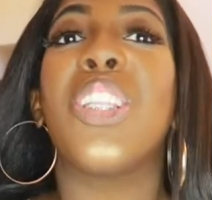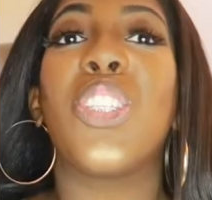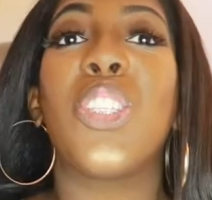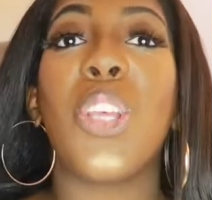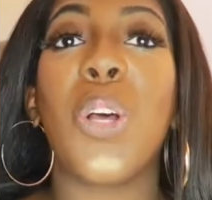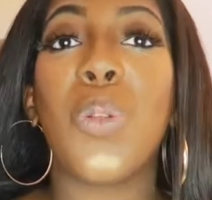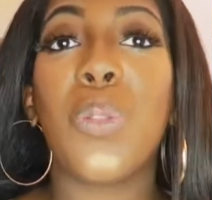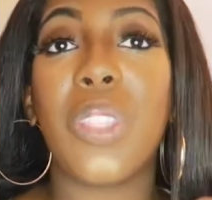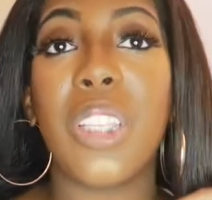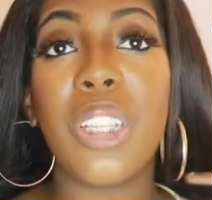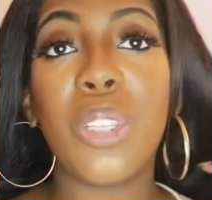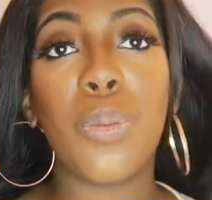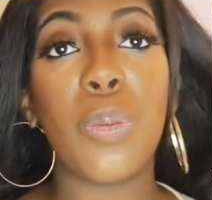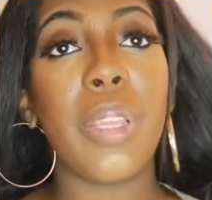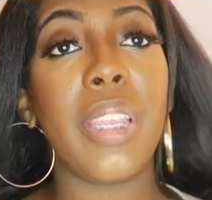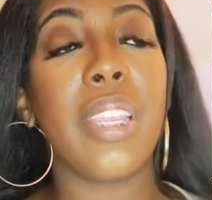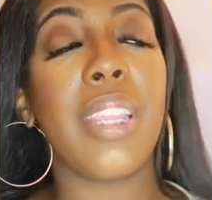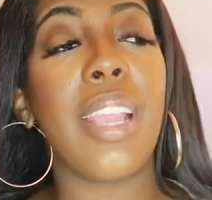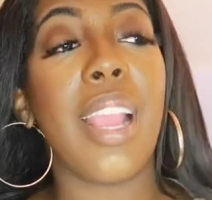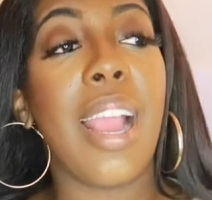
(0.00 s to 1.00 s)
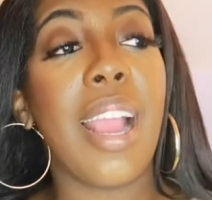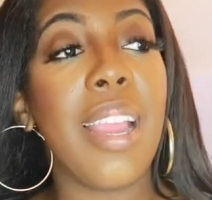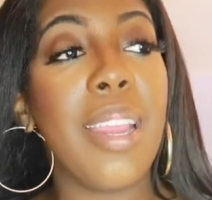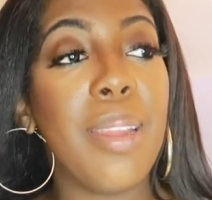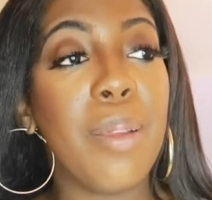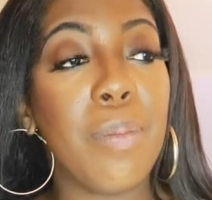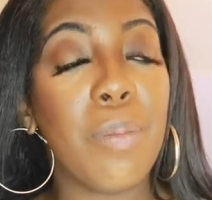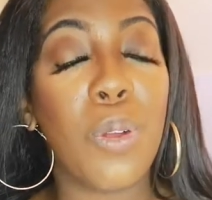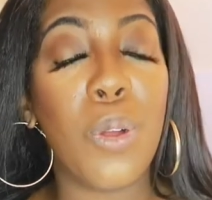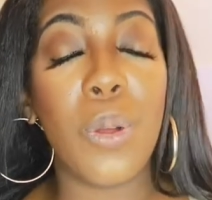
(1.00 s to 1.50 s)
So this week I
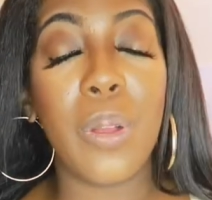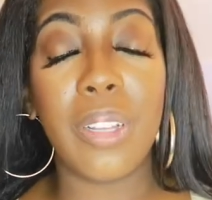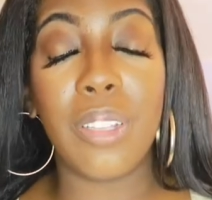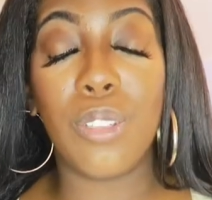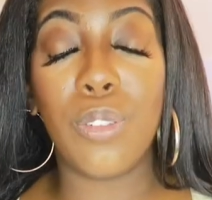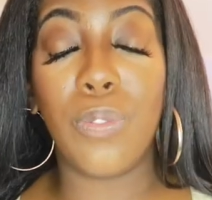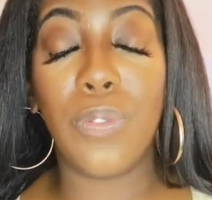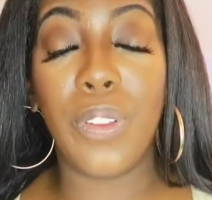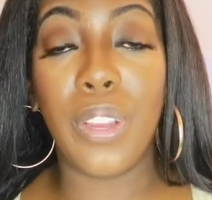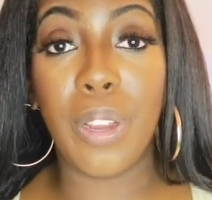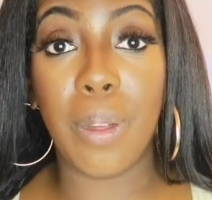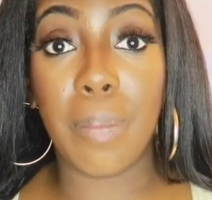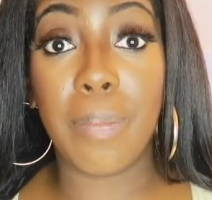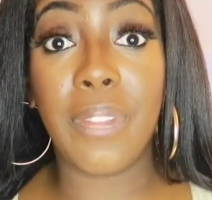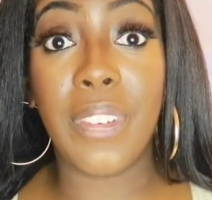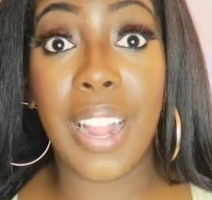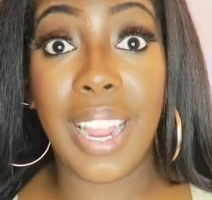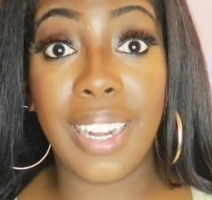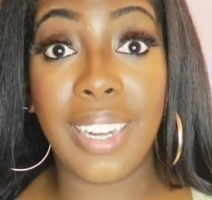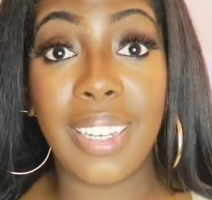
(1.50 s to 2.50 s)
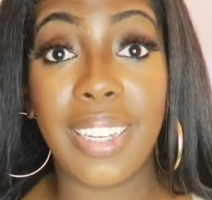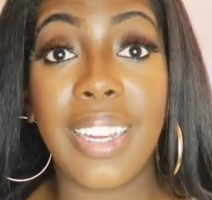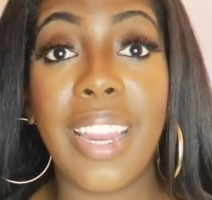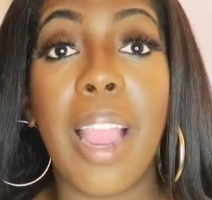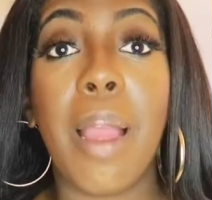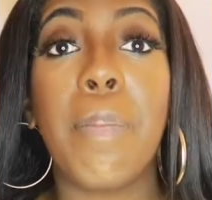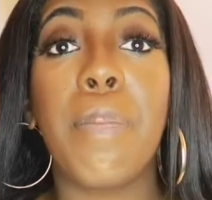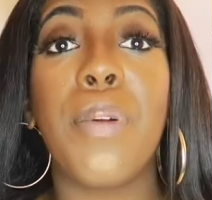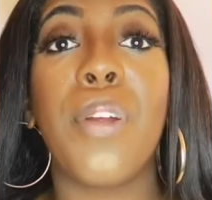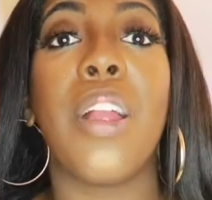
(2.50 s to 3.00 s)
am going to film. Finally,
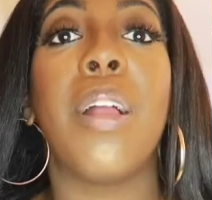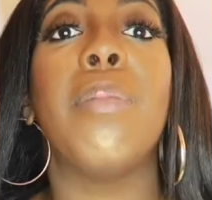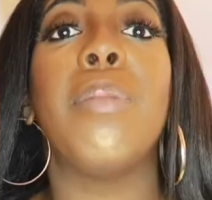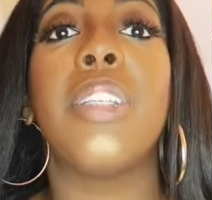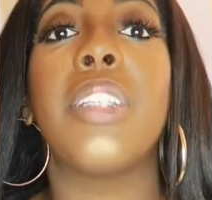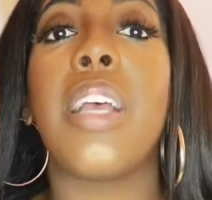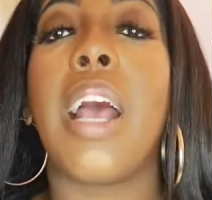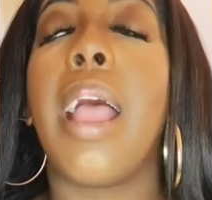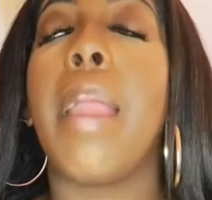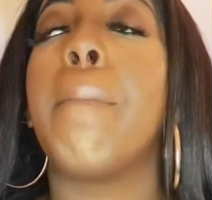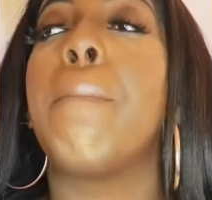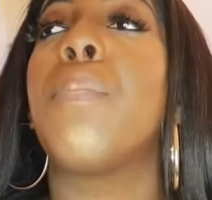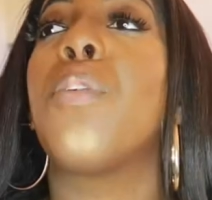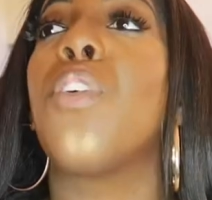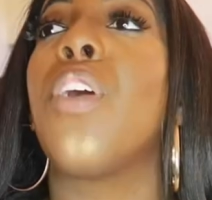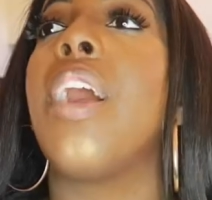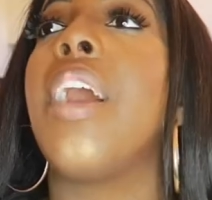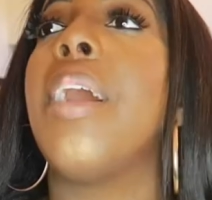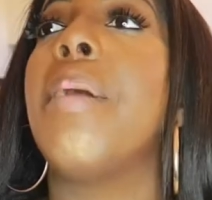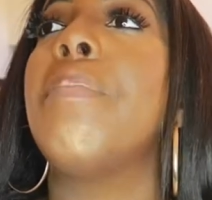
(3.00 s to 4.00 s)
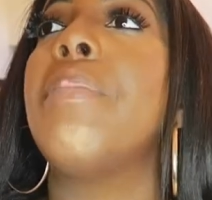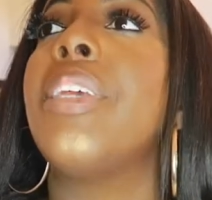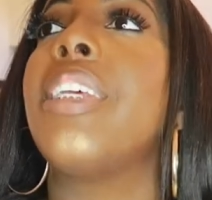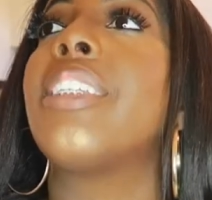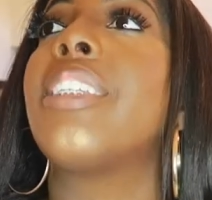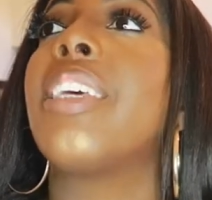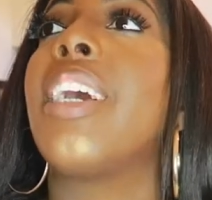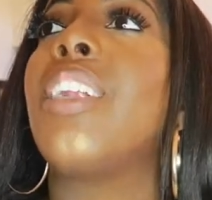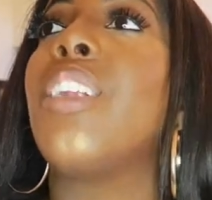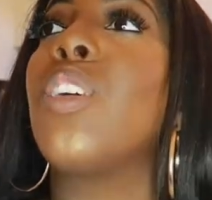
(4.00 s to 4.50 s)
I promise. I
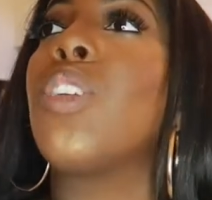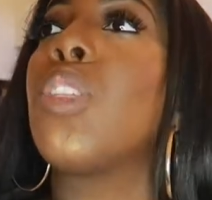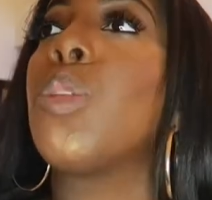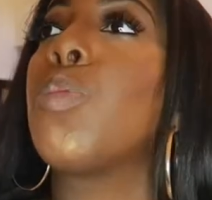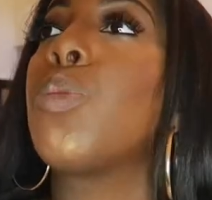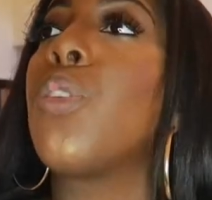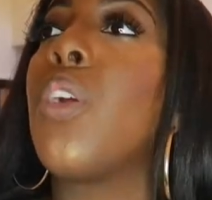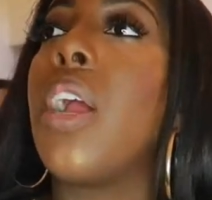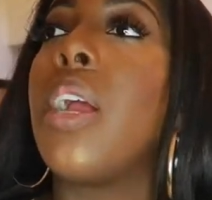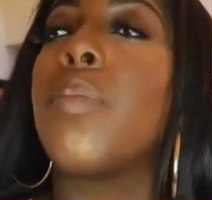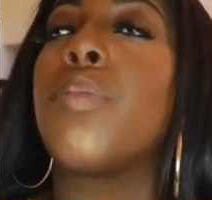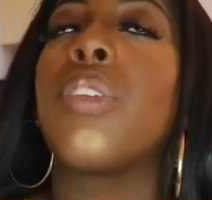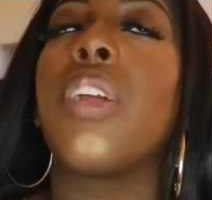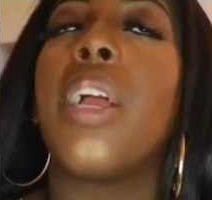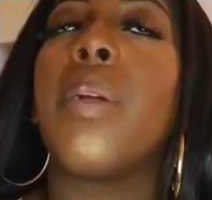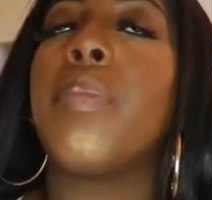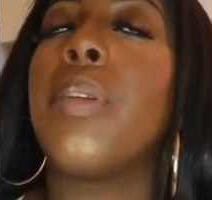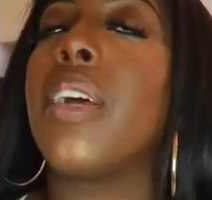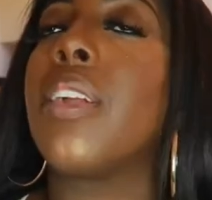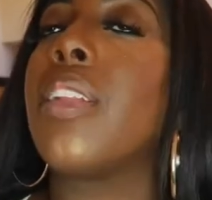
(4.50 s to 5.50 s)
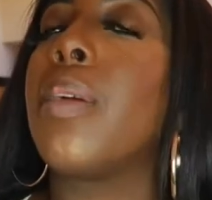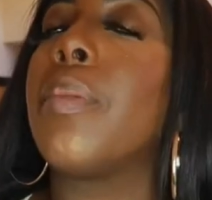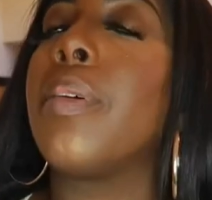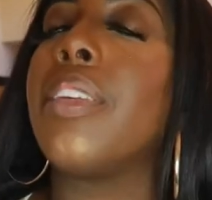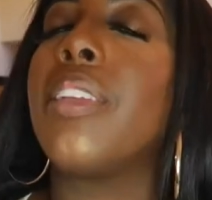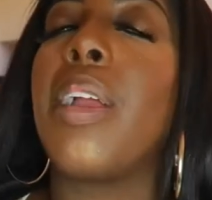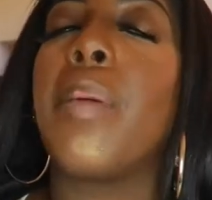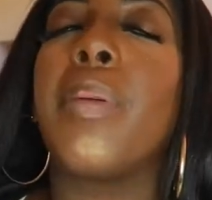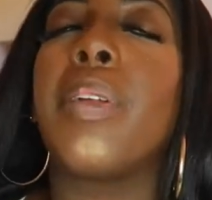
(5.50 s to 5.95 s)
promise. I know subscribe tribe y'all y'all